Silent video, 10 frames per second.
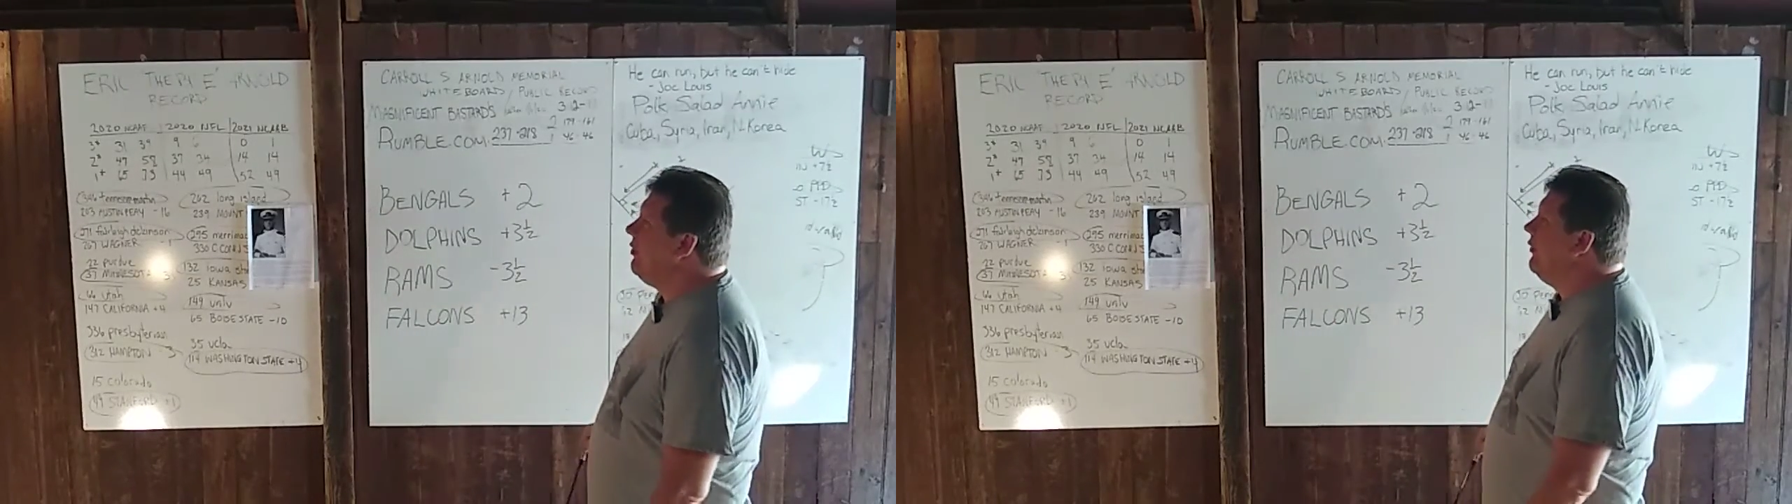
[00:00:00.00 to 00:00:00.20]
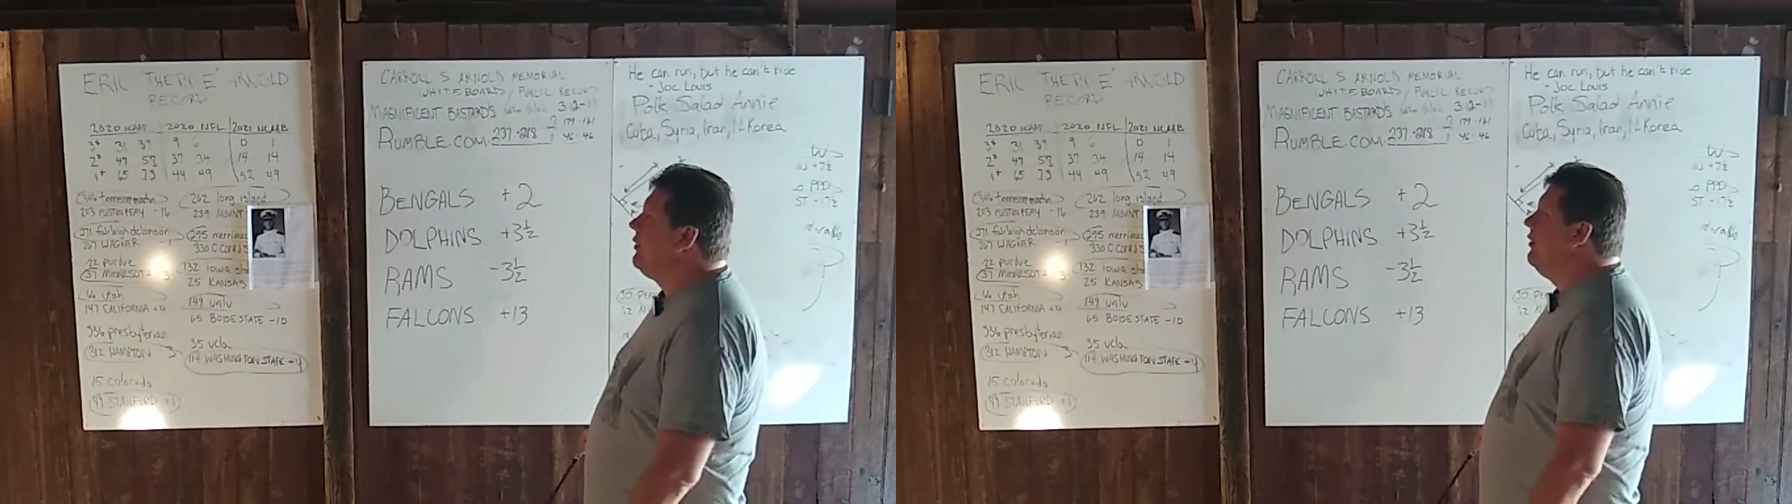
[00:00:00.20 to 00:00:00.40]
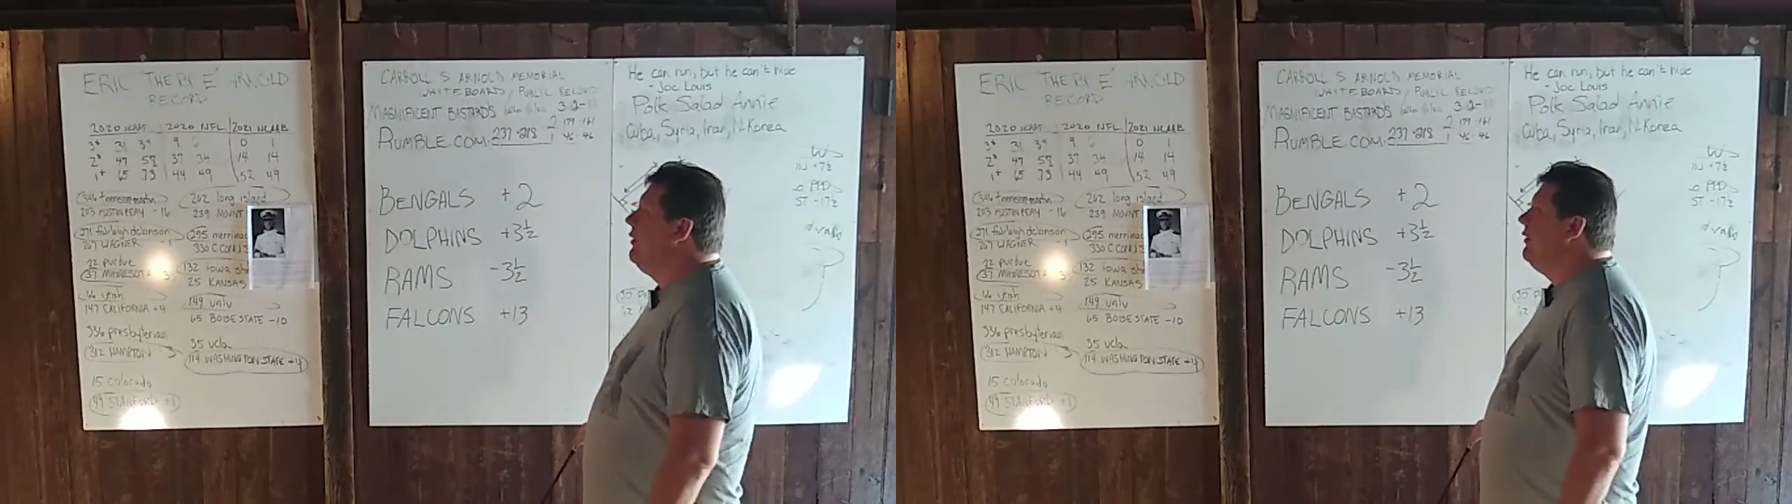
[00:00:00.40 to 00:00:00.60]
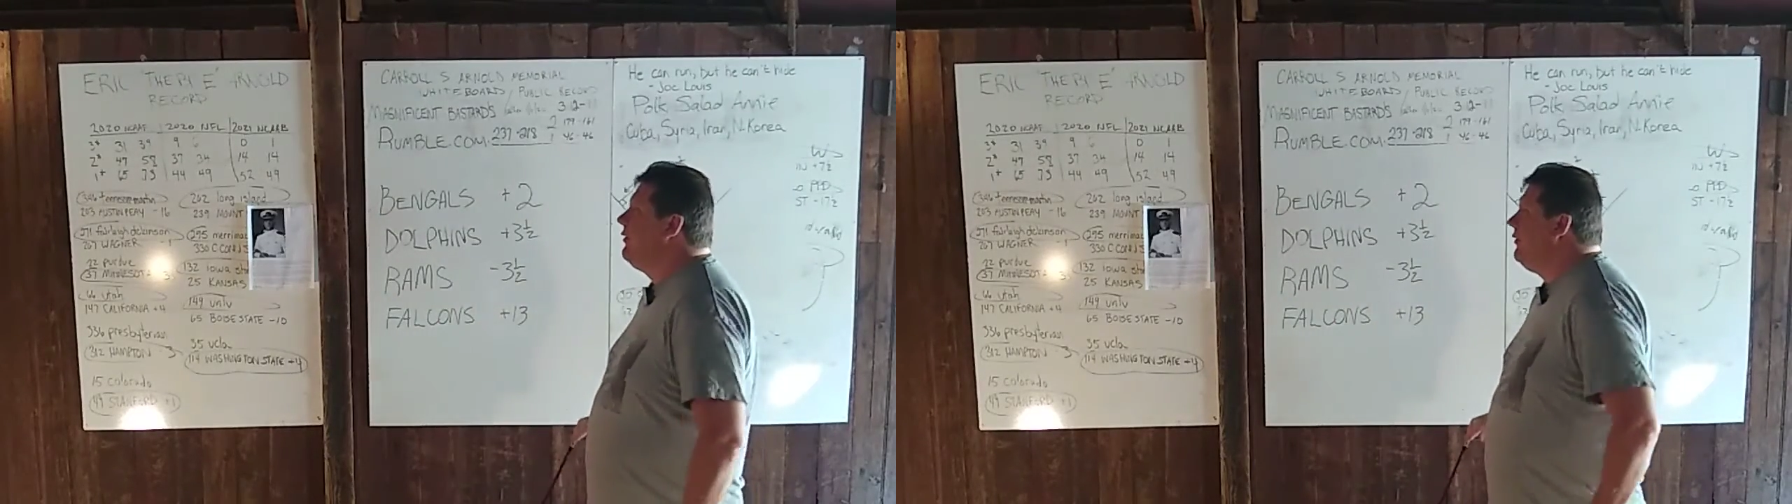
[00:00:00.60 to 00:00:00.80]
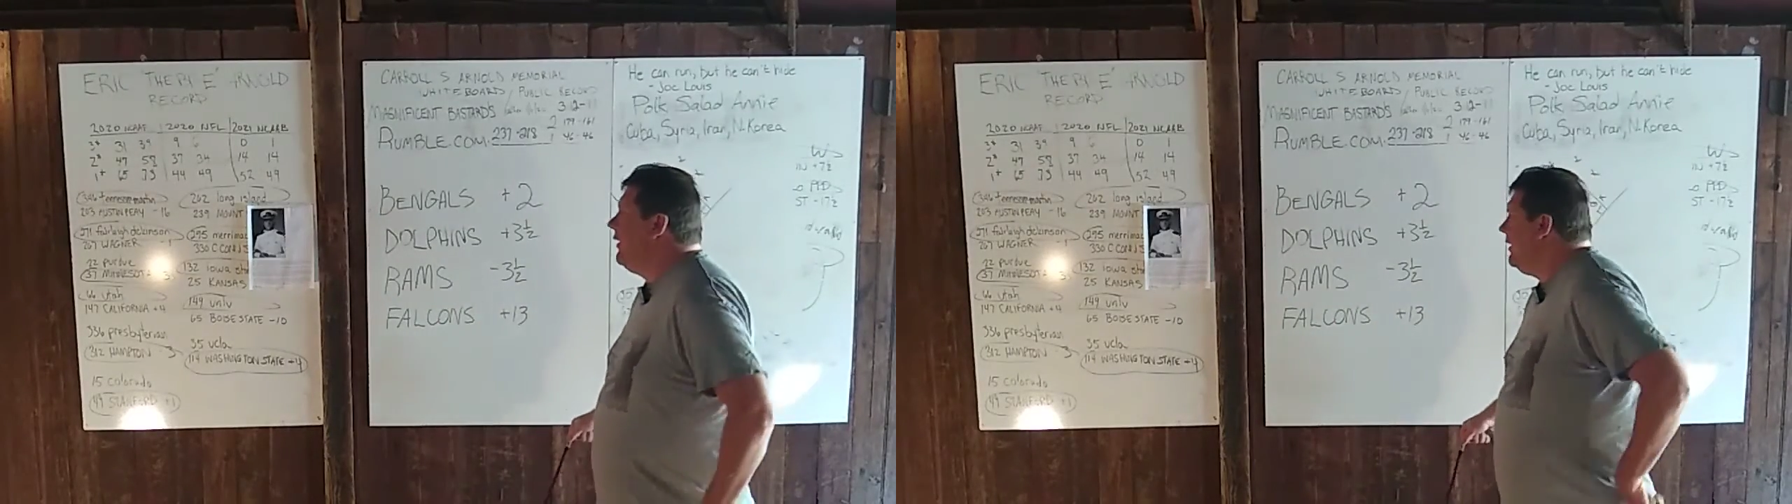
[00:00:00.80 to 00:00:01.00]
look on
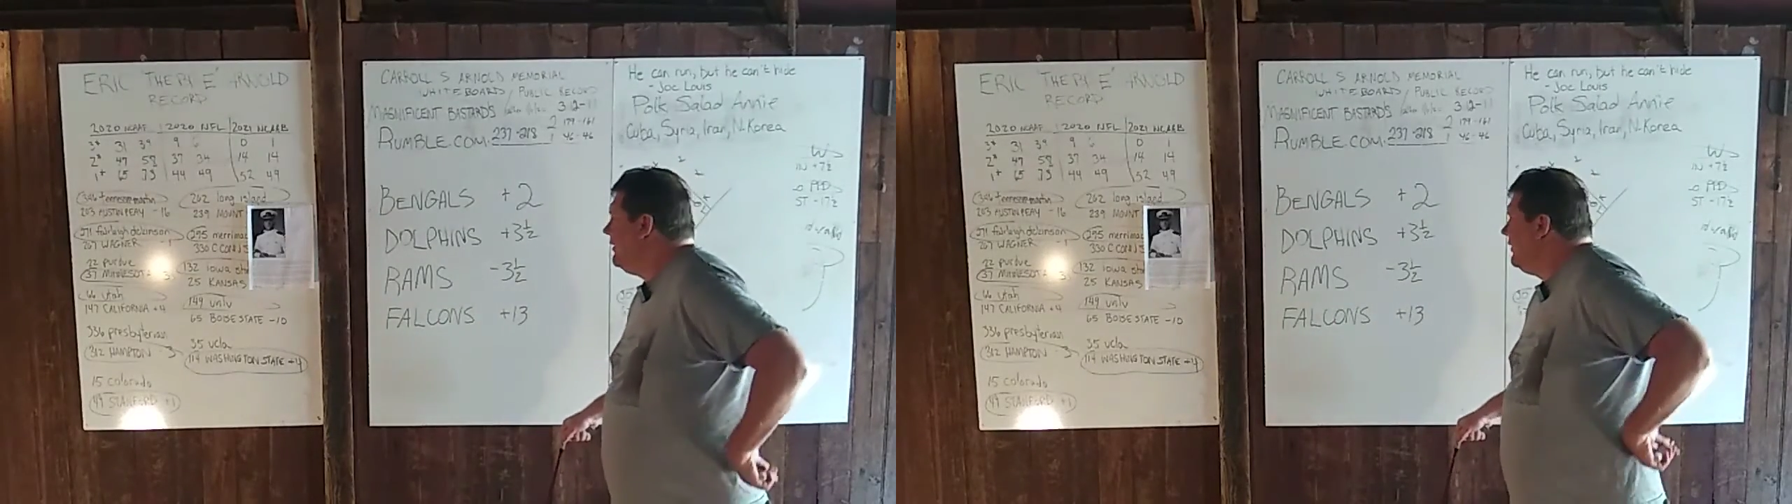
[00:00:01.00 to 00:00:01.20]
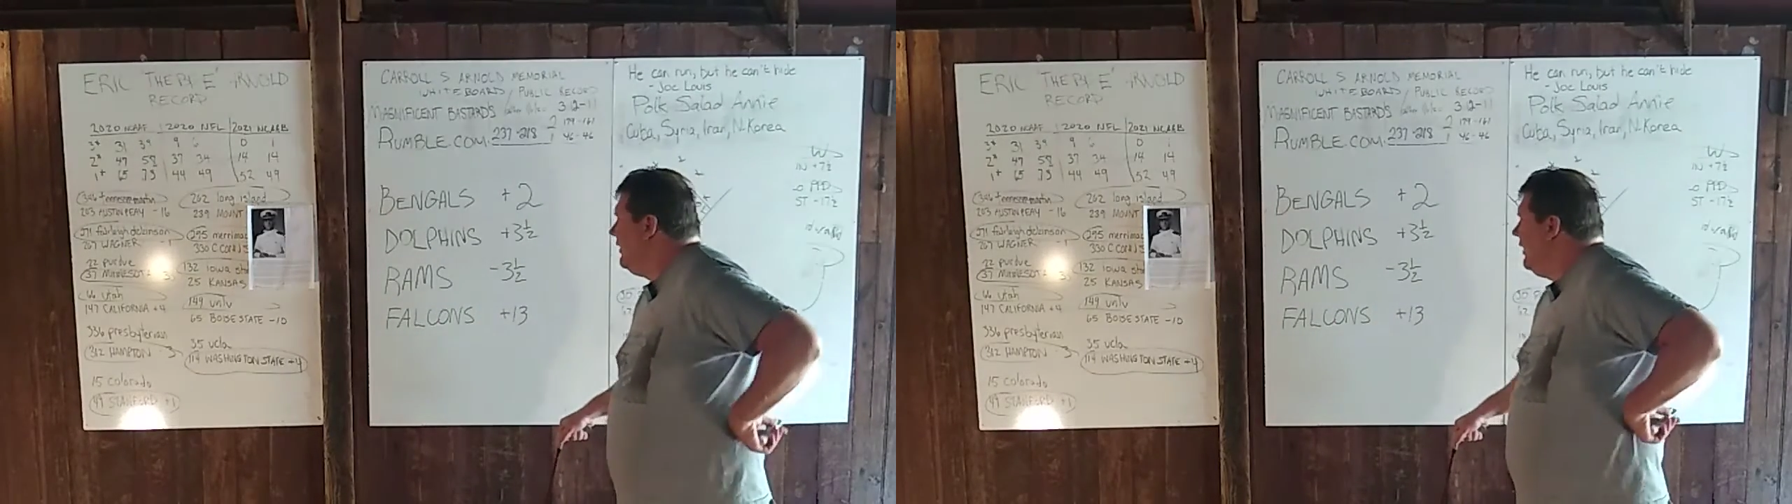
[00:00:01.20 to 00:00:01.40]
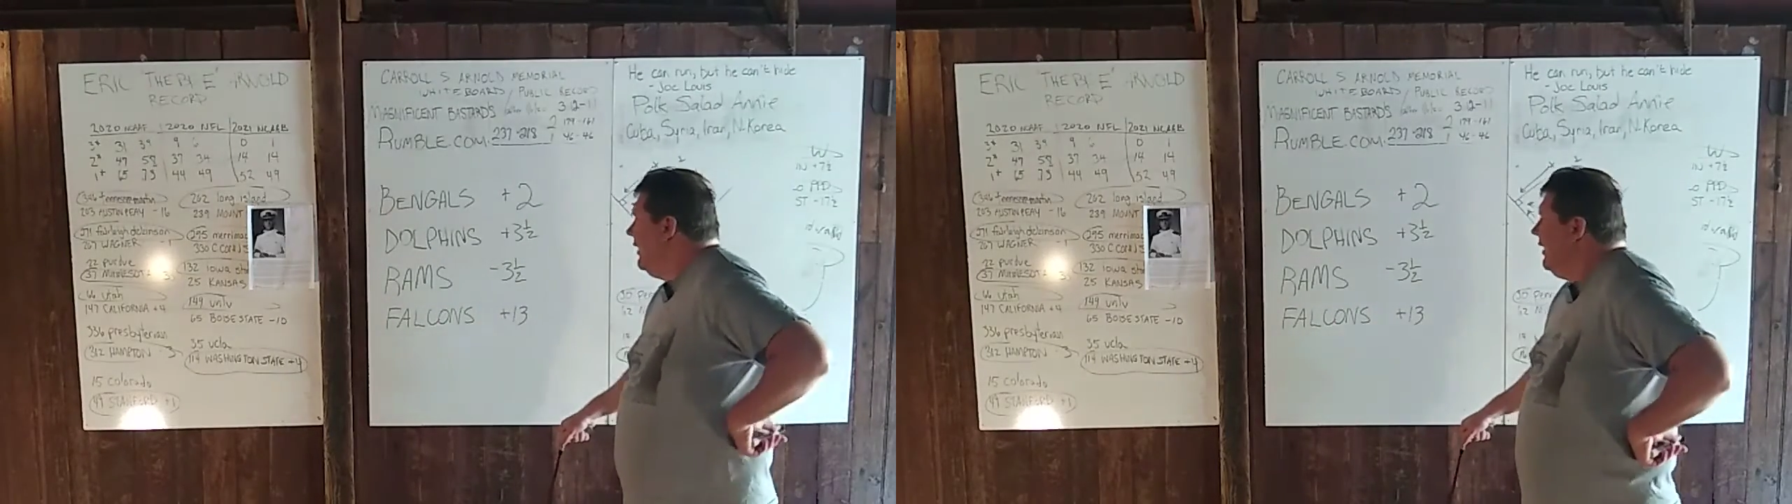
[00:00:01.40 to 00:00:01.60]
his face.